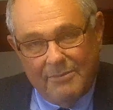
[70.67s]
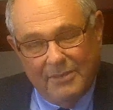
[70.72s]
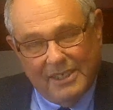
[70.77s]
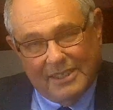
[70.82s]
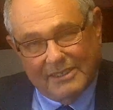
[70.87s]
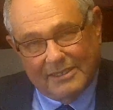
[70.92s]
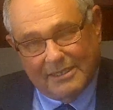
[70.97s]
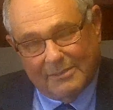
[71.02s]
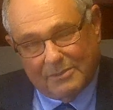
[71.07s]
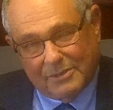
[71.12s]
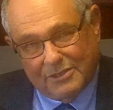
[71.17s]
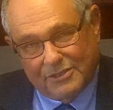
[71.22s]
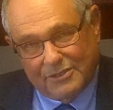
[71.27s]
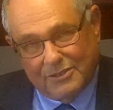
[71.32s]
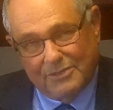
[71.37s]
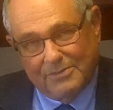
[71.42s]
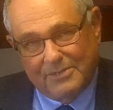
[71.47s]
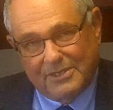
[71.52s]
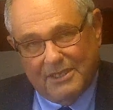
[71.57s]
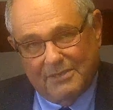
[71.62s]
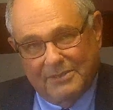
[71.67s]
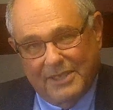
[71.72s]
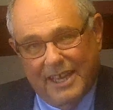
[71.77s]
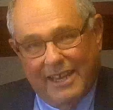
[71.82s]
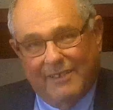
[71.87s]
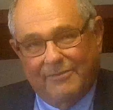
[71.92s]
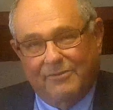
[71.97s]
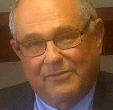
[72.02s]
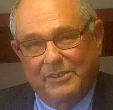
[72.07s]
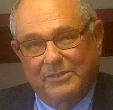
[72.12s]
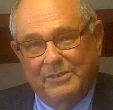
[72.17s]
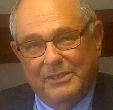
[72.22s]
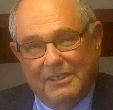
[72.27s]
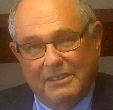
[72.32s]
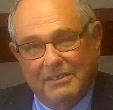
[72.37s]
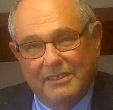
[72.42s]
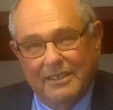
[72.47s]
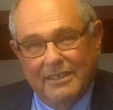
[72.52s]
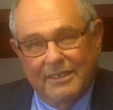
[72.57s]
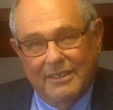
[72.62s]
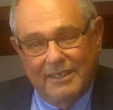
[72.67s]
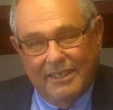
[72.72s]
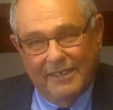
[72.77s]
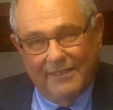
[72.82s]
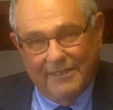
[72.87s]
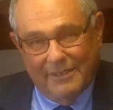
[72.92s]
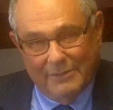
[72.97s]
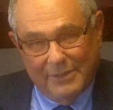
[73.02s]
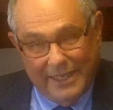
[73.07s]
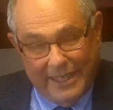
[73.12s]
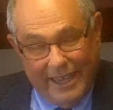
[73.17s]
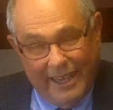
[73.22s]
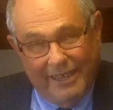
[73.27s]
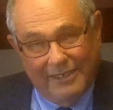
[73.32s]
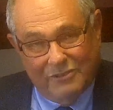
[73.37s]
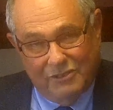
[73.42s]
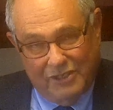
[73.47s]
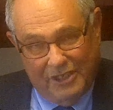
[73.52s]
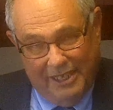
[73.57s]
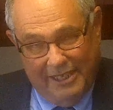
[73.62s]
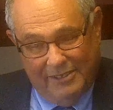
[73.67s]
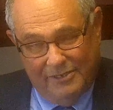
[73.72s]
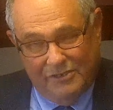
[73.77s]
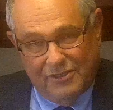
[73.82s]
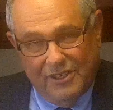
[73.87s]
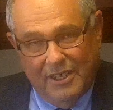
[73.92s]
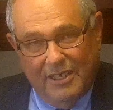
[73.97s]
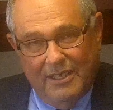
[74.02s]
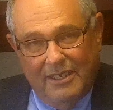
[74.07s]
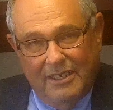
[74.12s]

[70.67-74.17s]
because it presumes that we have free will and that we can change.